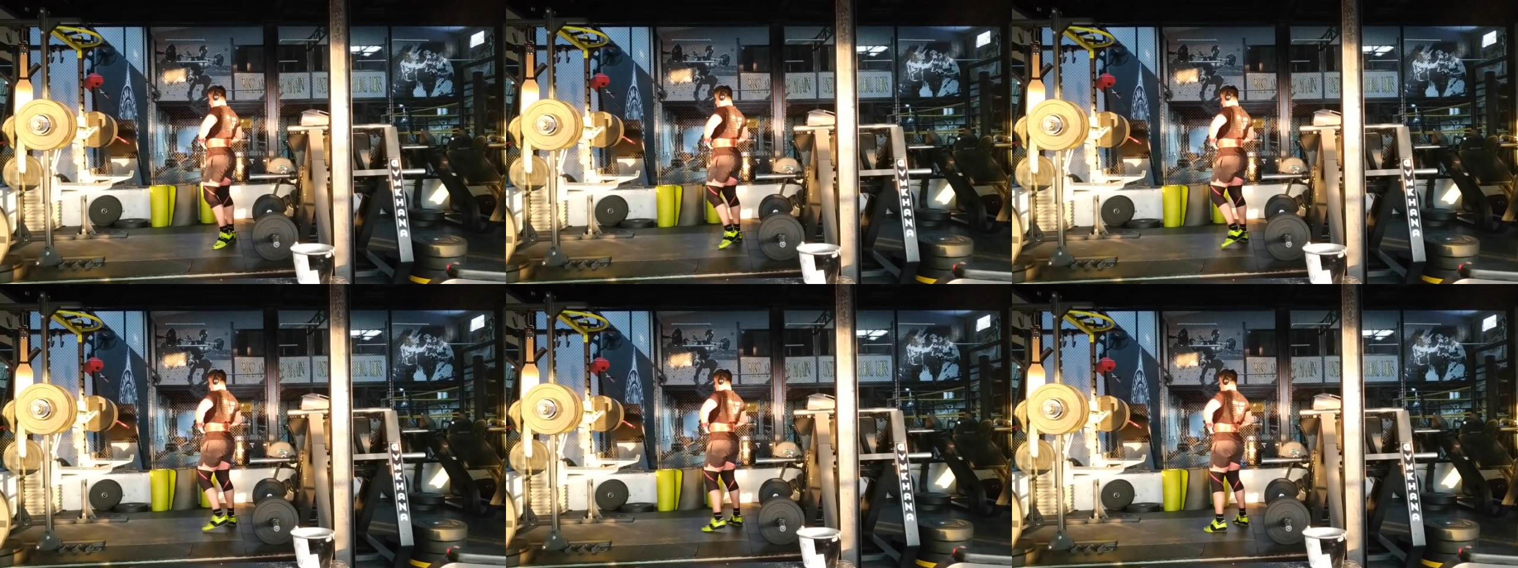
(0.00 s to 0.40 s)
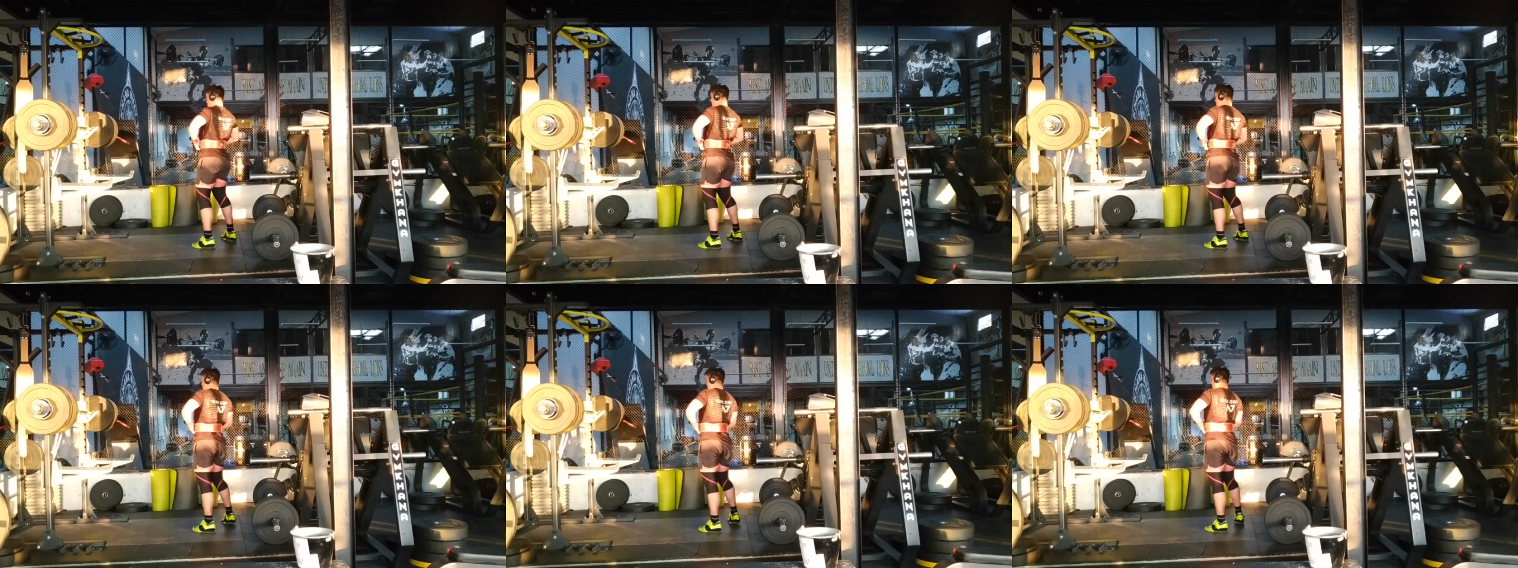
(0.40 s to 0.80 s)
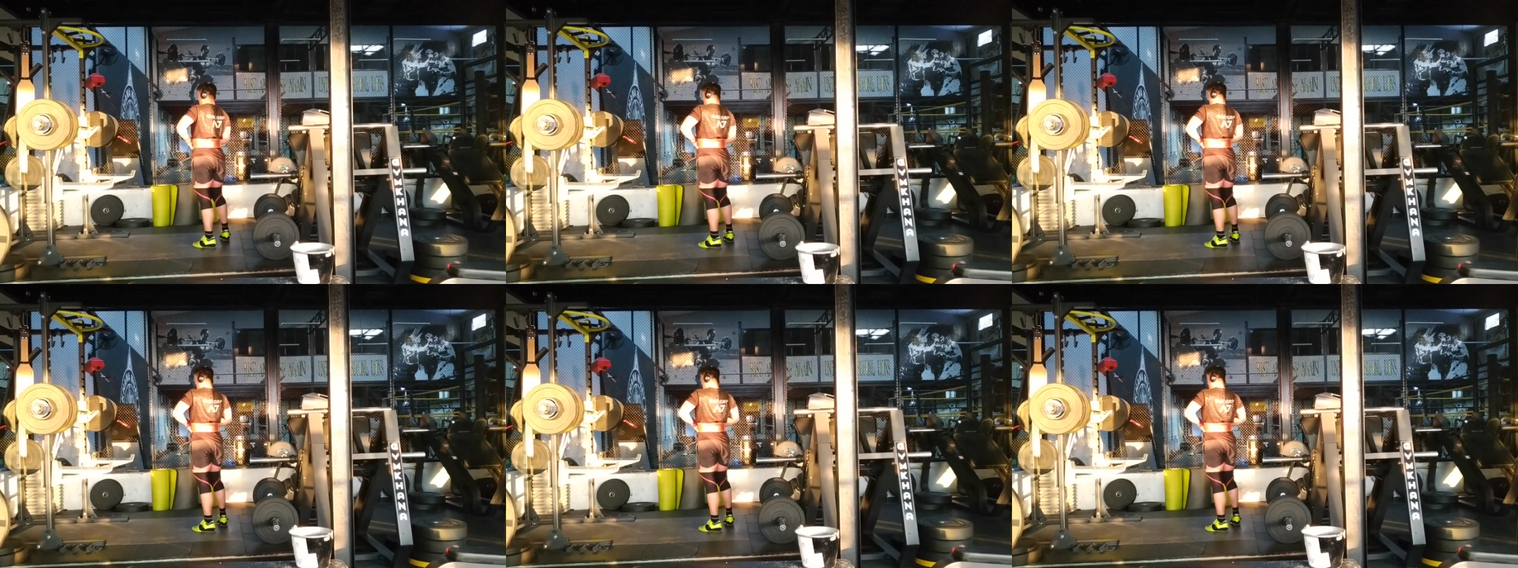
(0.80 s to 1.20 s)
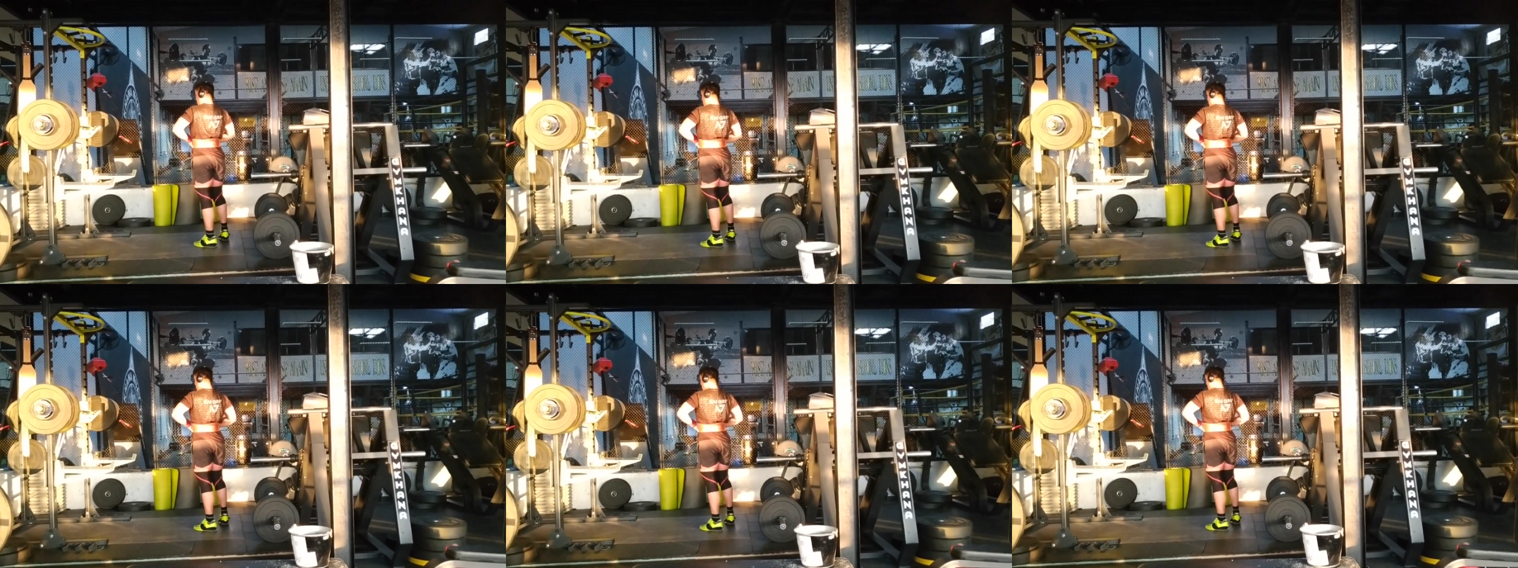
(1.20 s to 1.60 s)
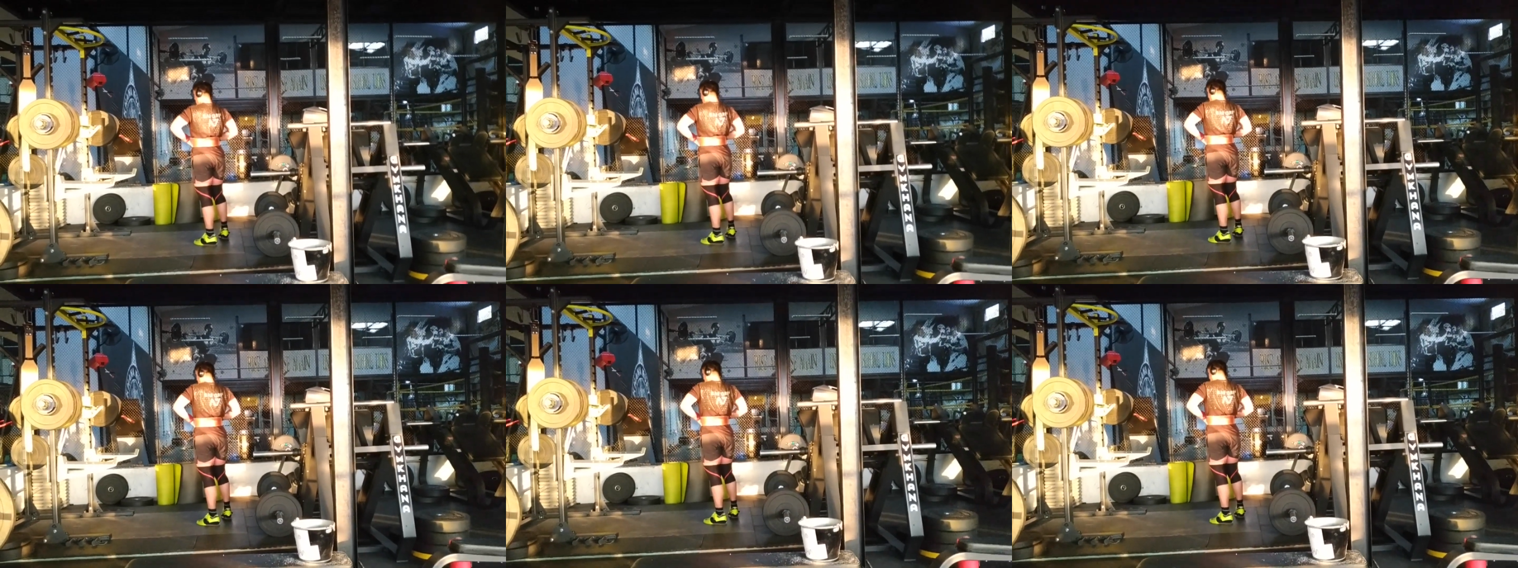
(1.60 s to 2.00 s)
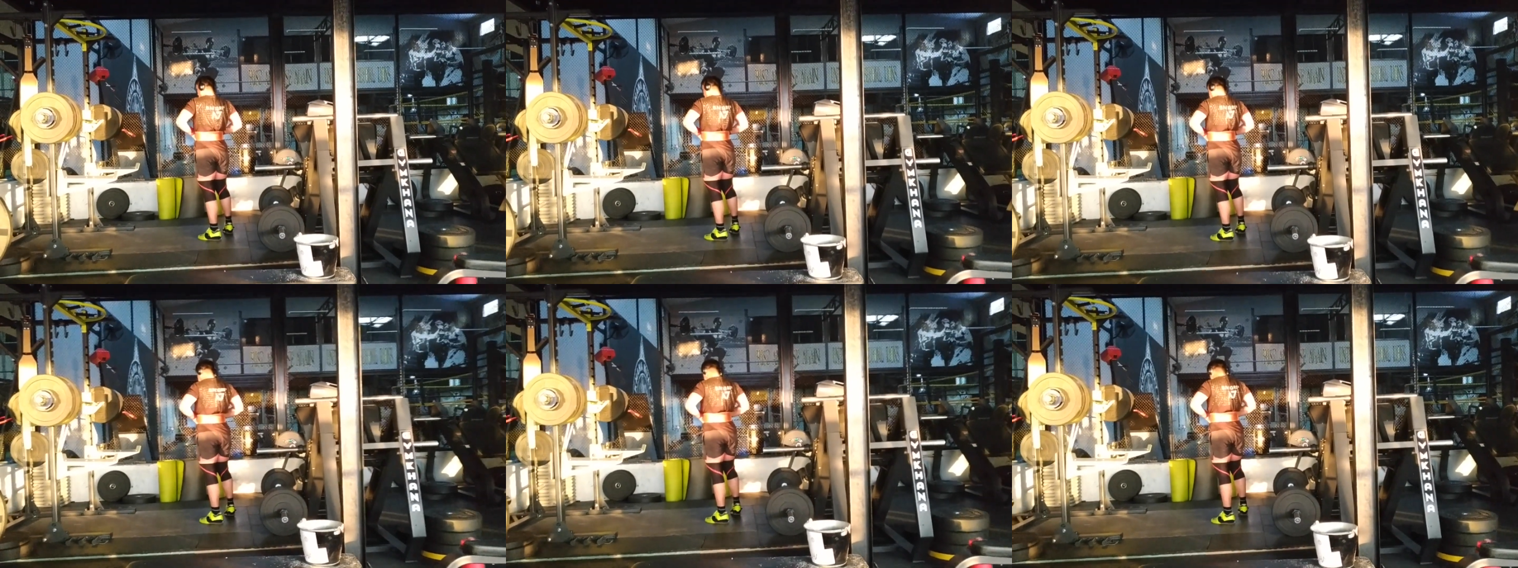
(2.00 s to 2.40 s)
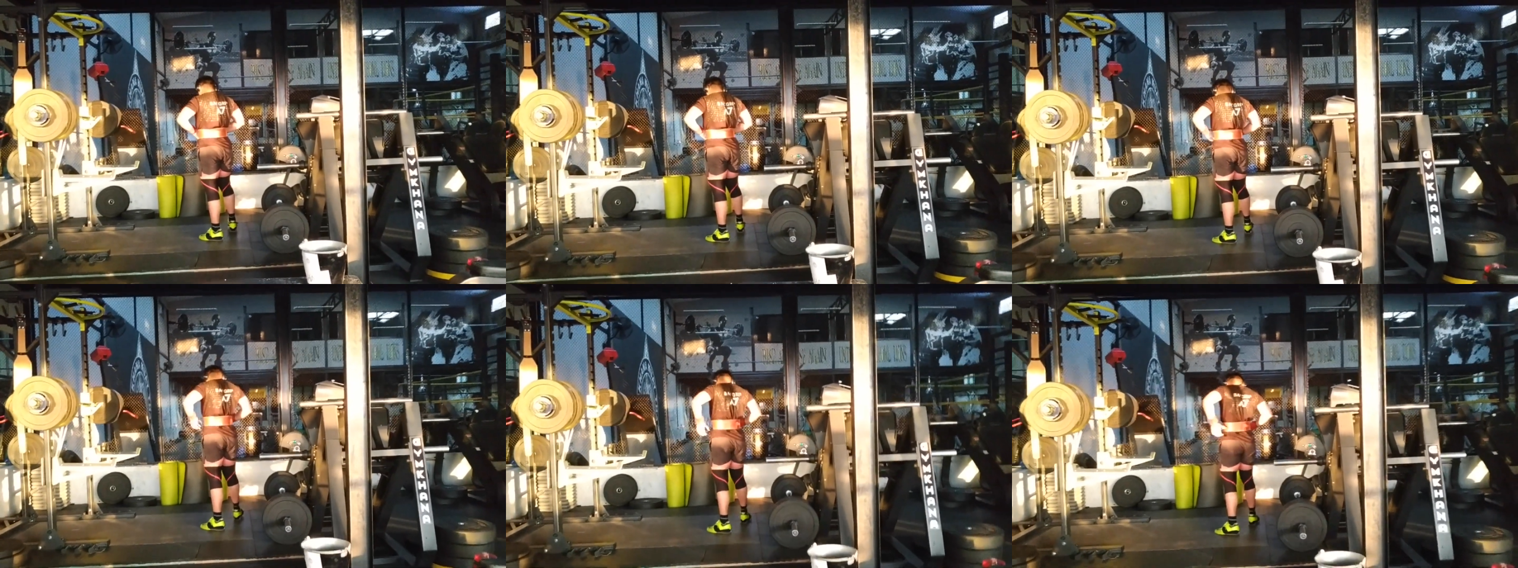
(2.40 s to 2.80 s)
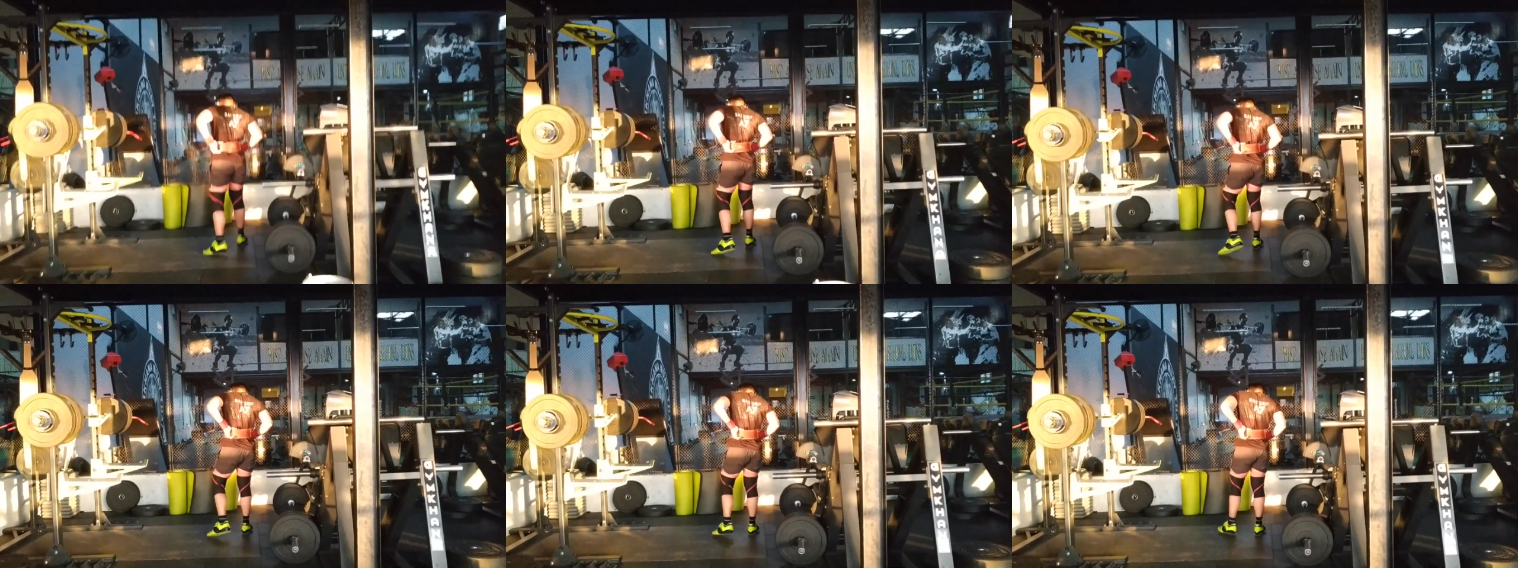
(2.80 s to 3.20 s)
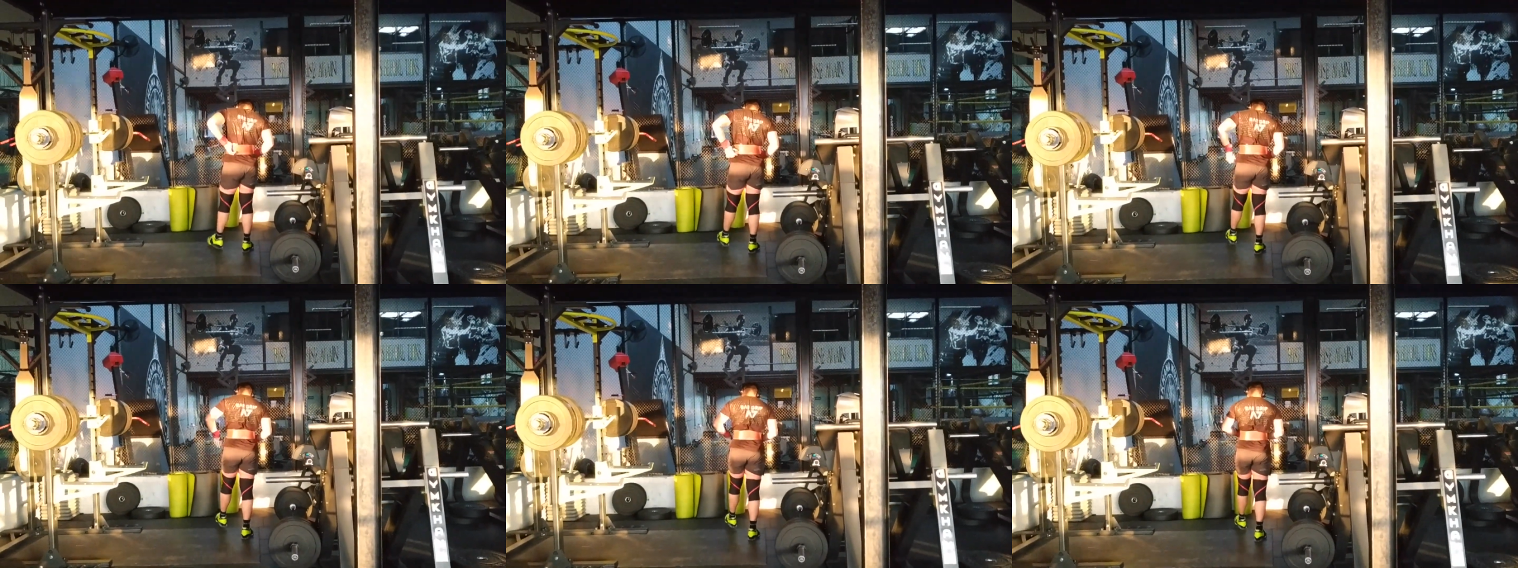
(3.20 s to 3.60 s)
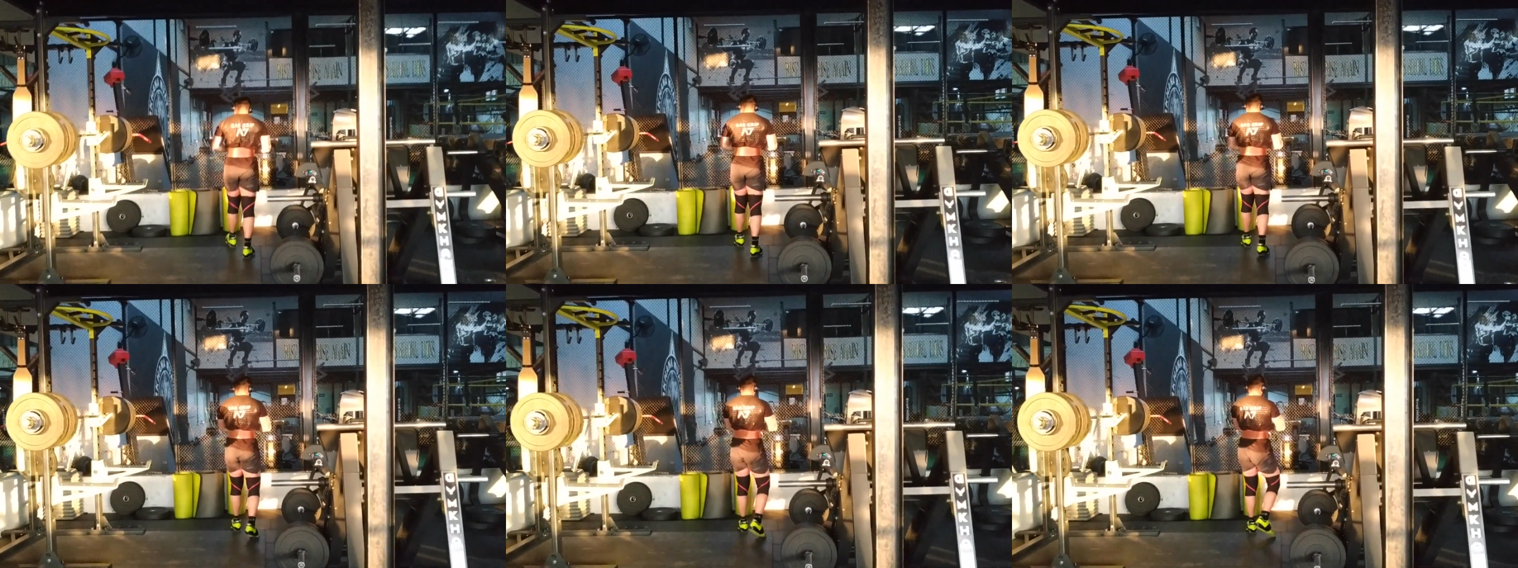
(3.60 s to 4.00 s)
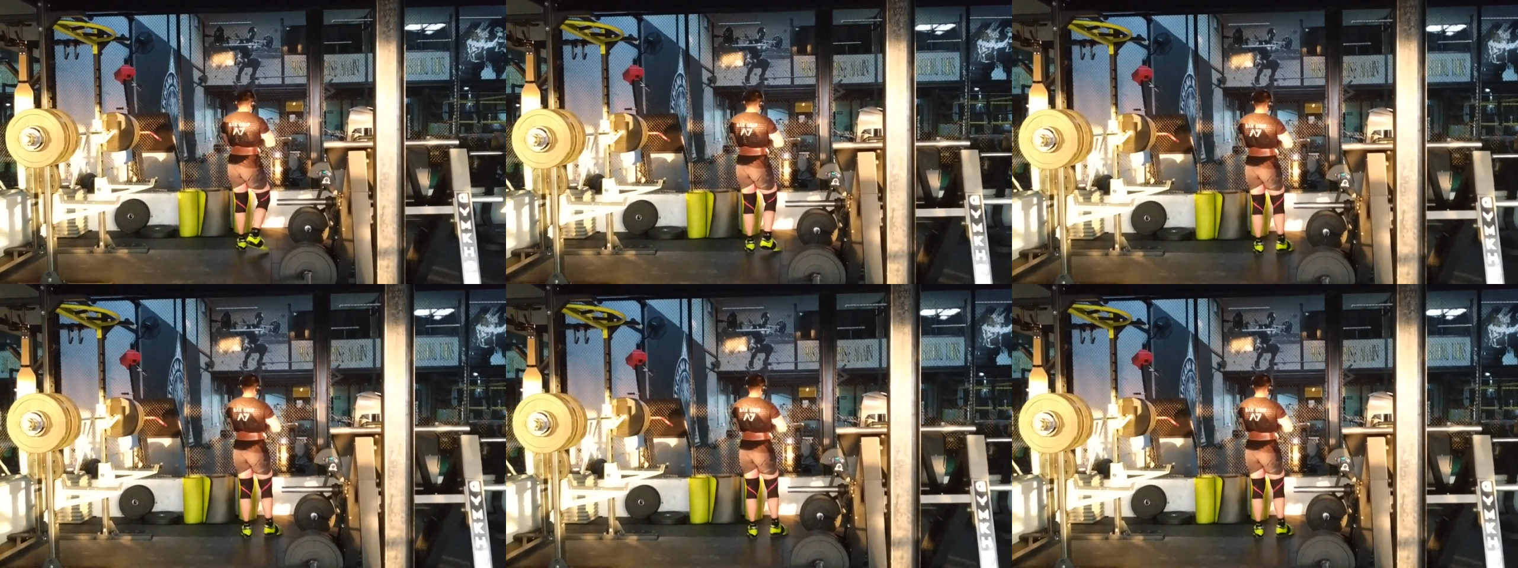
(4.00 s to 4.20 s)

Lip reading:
(no speaker visible)